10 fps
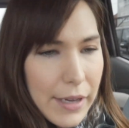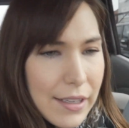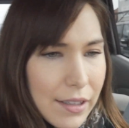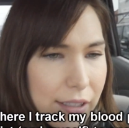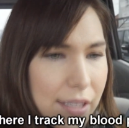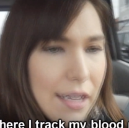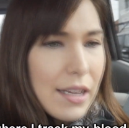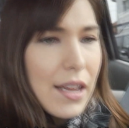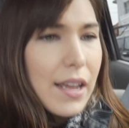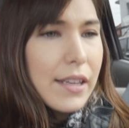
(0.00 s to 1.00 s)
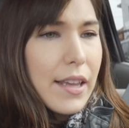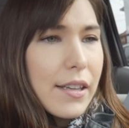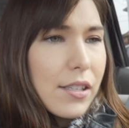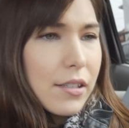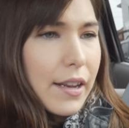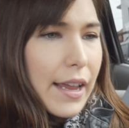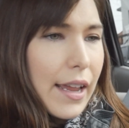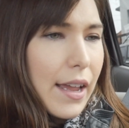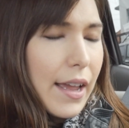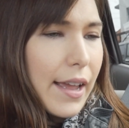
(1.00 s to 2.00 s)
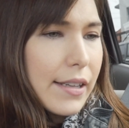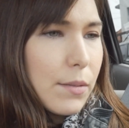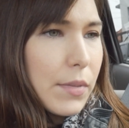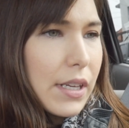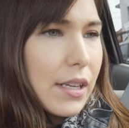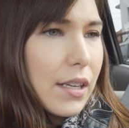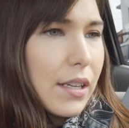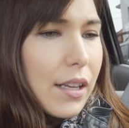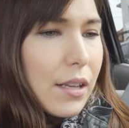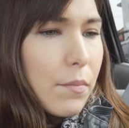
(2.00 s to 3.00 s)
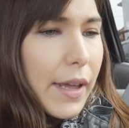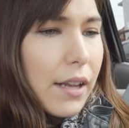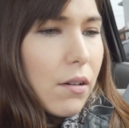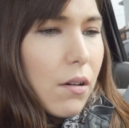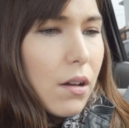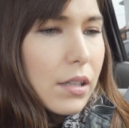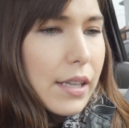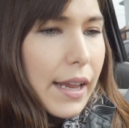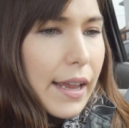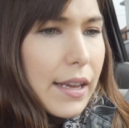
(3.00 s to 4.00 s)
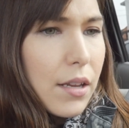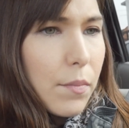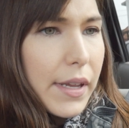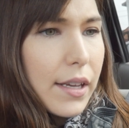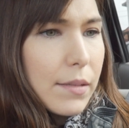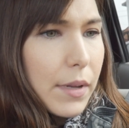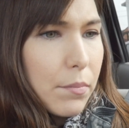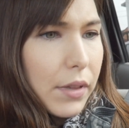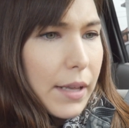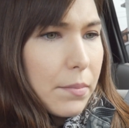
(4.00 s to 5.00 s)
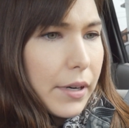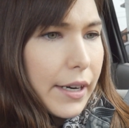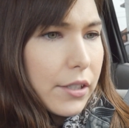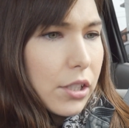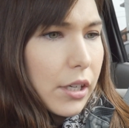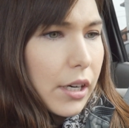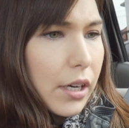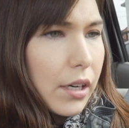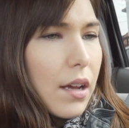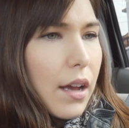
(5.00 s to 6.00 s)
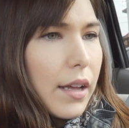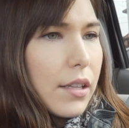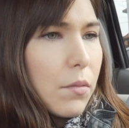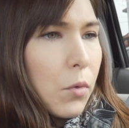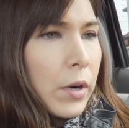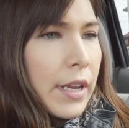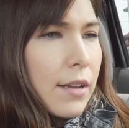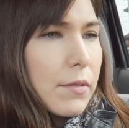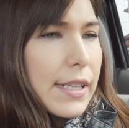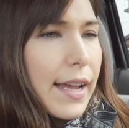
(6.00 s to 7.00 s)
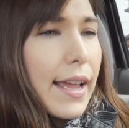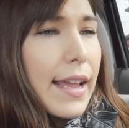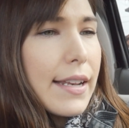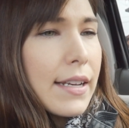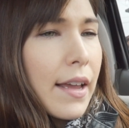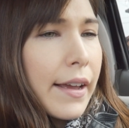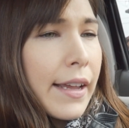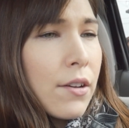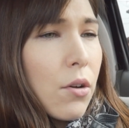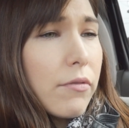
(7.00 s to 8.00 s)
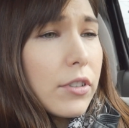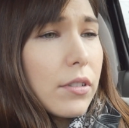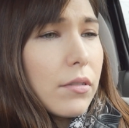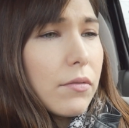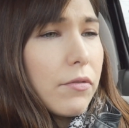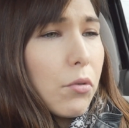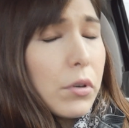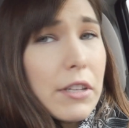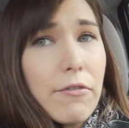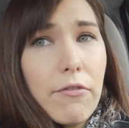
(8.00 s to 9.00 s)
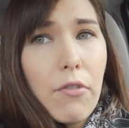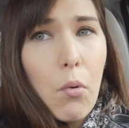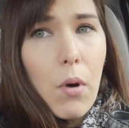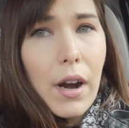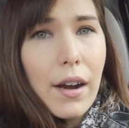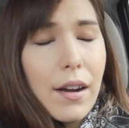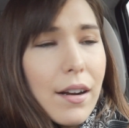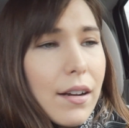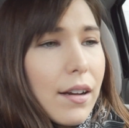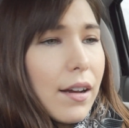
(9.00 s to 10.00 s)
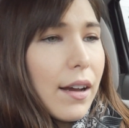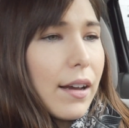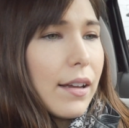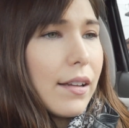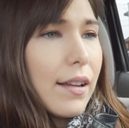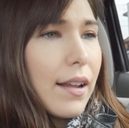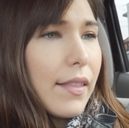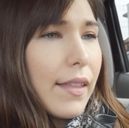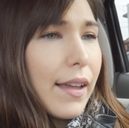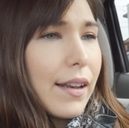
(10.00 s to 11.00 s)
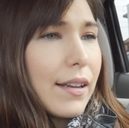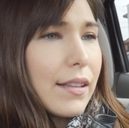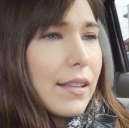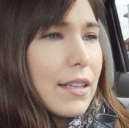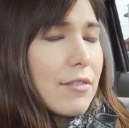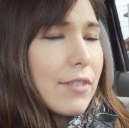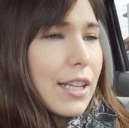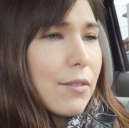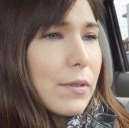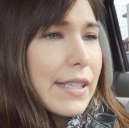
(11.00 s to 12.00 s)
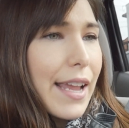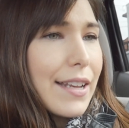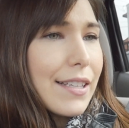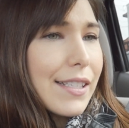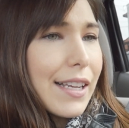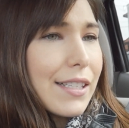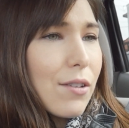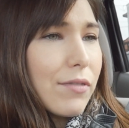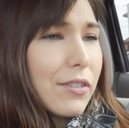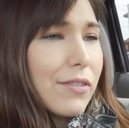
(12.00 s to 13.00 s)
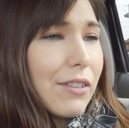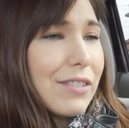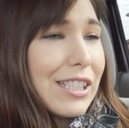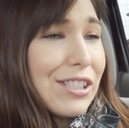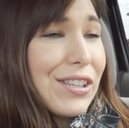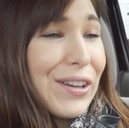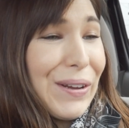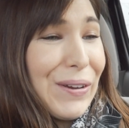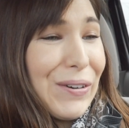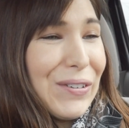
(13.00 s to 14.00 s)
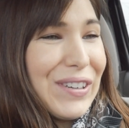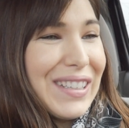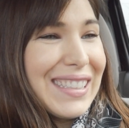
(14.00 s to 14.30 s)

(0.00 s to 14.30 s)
wait, let's see. Yesterday, I had to be in bed all day because my blood pressure, in the morning it was at 89/44, and then in the evening it was 86/52.